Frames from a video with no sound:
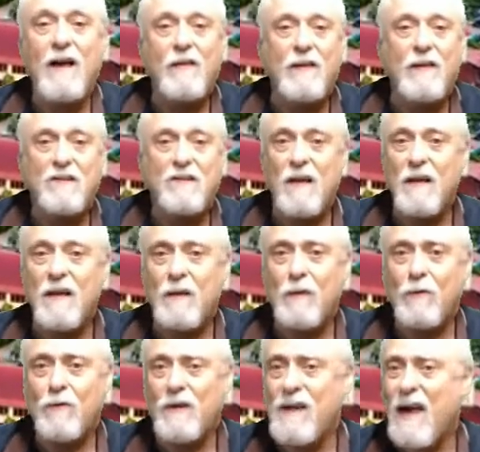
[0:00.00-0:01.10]
it's
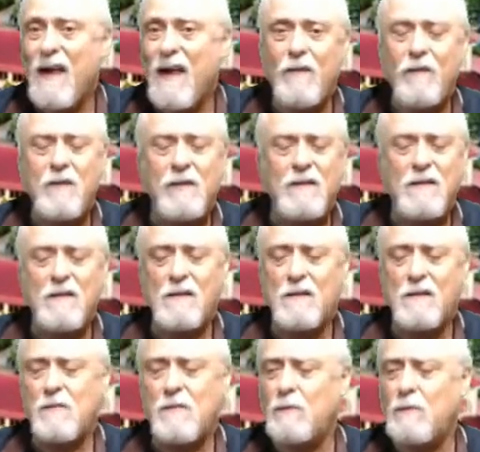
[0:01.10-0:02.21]
Harry, have
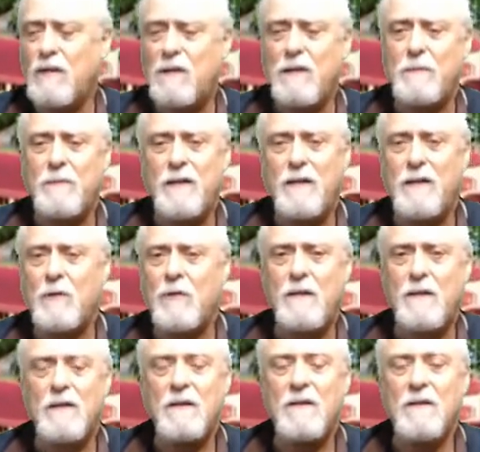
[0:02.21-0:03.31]
another Bloody Mary.